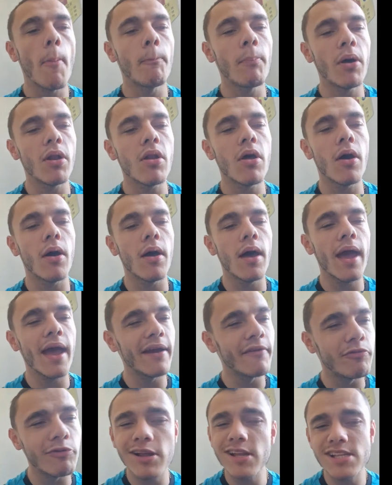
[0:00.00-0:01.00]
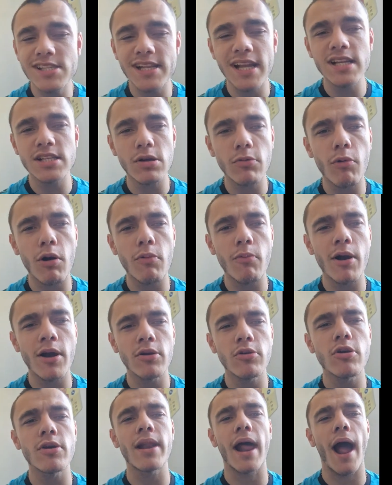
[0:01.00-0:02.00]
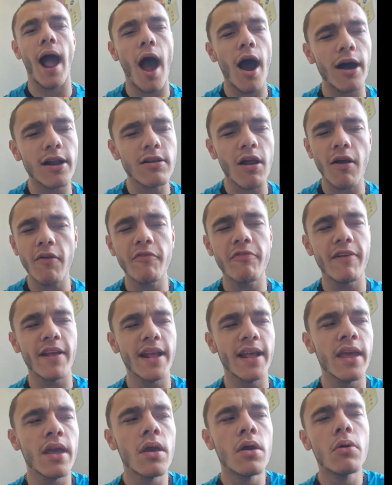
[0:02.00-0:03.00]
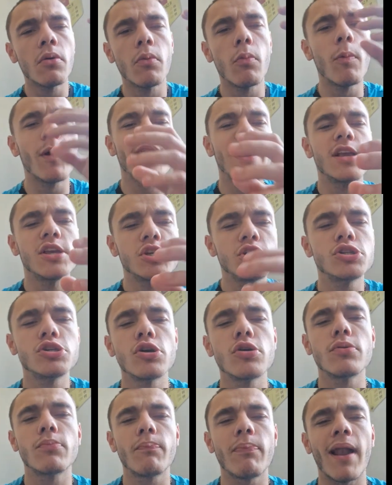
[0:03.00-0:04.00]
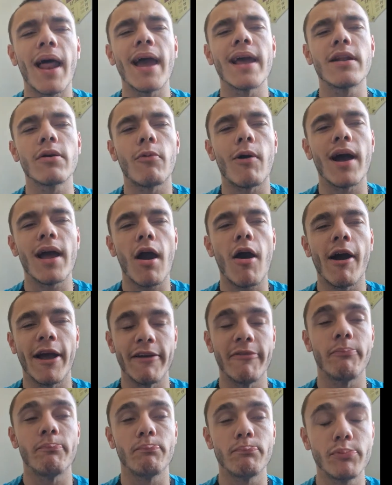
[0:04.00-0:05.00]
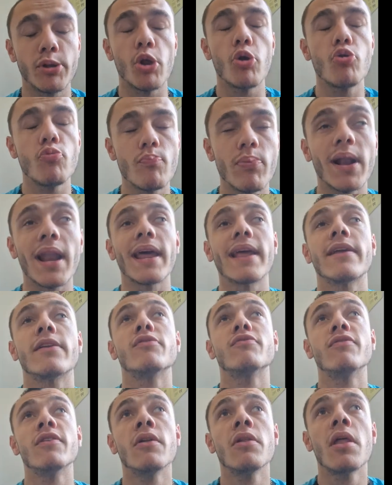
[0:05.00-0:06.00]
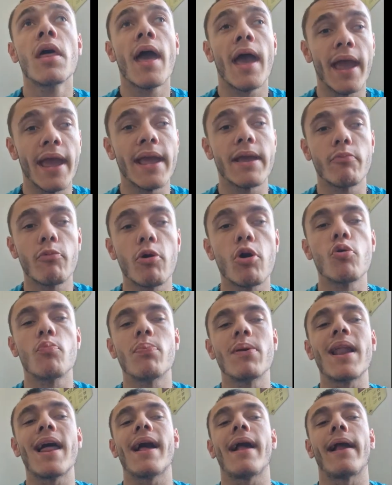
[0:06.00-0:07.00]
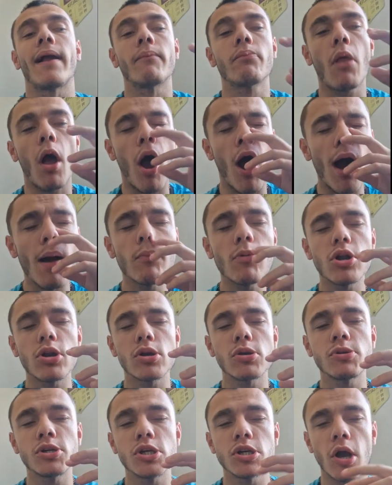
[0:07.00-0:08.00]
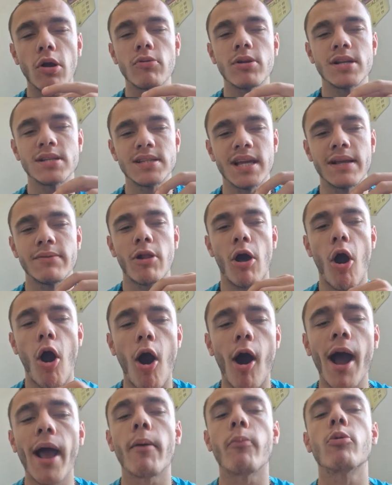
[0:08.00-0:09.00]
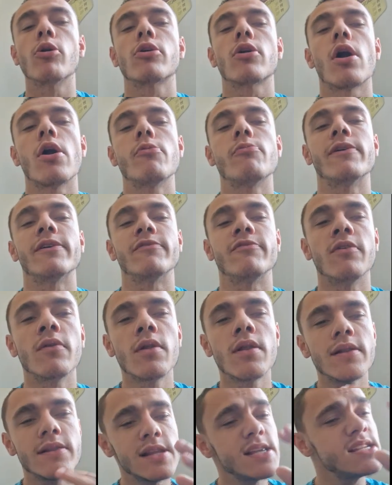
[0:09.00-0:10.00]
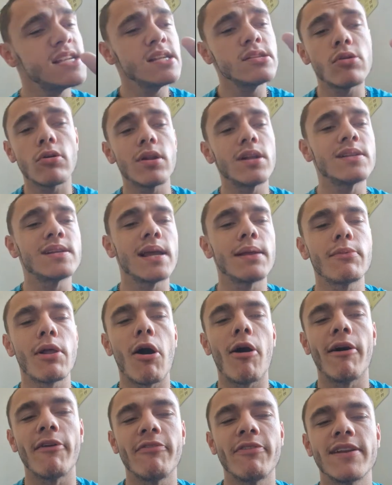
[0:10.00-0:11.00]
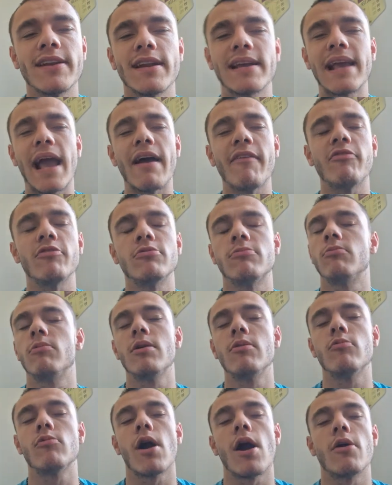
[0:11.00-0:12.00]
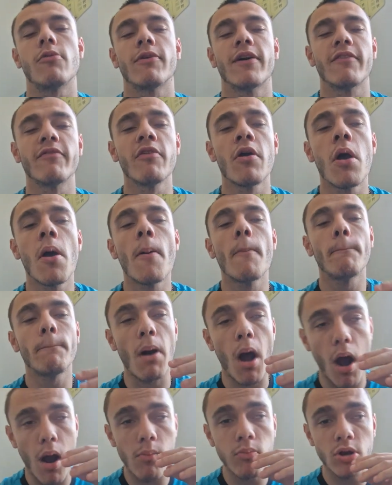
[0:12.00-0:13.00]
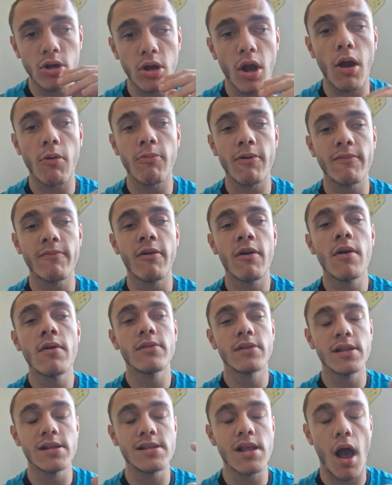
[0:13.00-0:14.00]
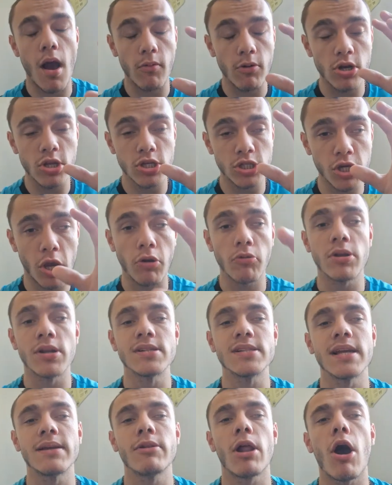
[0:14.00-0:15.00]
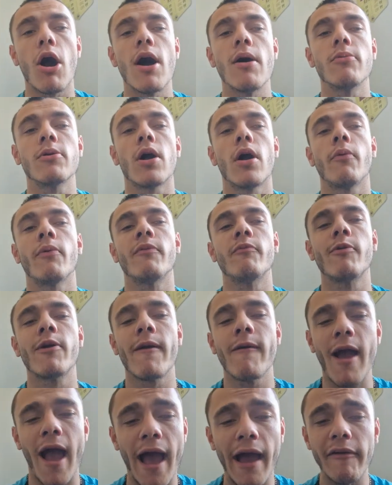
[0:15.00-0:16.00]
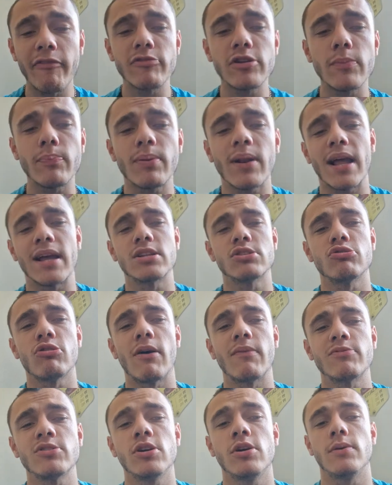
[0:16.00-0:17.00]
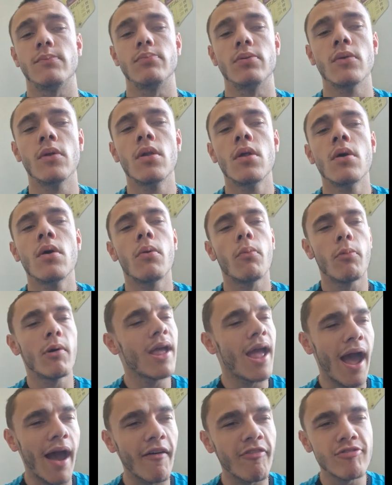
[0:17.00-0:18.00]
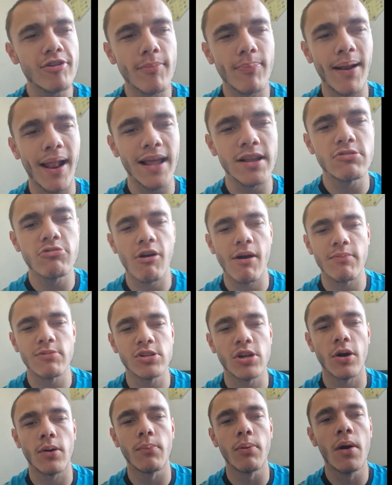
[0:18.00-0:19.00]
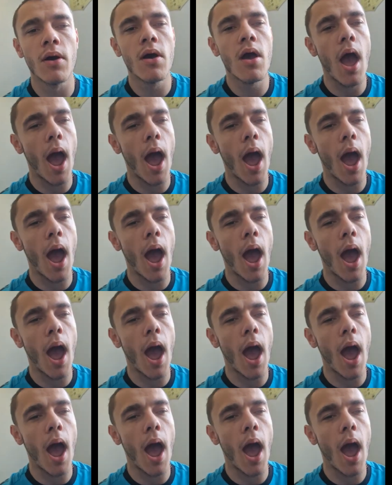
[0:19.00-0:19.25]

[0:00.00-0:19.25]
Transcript: But look, if we stick to what we're good at, I don't think we should play the way I do believe he will play. I'm going to show you the team that I will go with. This is not the team that I think the Gaffer will go with, but I'm going to go with I'm going to show you the team that I'll go with. We have to play to up top. We have to play to up top.